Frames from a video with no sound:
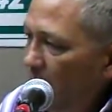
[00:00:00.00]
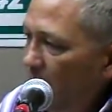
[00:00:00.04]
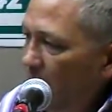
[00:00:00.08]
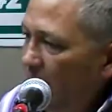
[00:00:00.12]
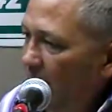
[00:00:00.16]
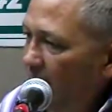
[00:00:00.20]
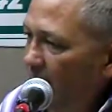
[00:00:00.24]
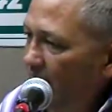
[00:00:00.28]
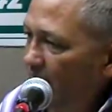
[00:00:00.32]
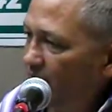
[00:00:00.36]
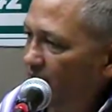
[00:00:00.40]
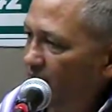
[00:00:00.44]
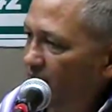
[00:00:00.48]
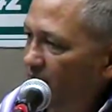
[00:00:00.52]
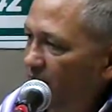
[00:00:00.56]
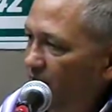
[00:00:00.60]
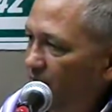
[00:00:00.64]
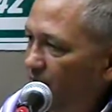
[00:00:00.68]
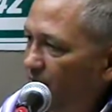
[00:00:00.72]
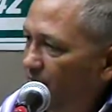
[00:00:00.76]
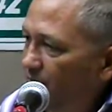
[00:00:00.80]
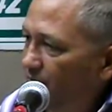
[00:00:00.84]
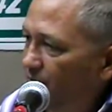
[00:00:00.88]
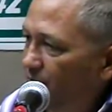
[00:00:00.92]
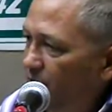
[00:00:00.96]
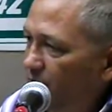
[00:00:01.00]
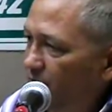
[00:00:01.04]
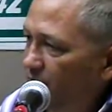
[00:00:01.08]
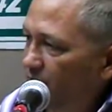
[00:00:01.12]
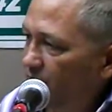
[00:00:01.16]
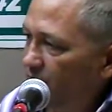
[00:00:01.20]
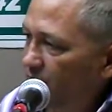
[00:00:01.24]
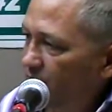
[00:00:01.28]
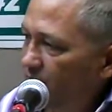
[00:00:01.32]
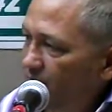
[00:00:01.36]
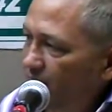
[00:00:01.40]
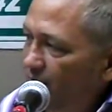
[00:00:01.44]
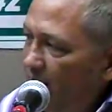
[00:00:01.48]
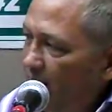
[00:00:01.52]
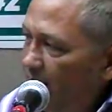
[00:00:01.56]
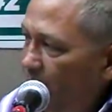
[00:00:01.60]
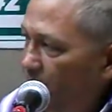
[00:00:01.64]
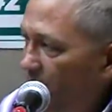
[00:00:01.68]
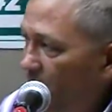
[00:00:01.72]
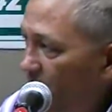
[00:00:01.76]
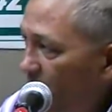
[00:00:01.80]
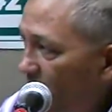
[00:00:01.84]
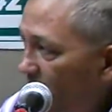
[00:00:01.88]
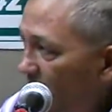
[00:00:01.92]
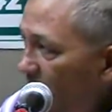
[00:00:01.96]
it actually converts it to
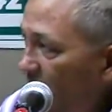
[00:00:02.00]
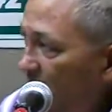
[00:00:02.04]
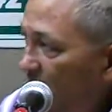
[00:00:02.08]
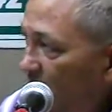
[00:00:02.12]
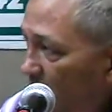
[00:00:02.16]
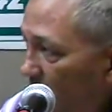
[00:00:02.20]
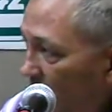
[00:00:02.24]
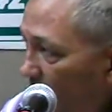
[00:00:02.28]
vitamin D.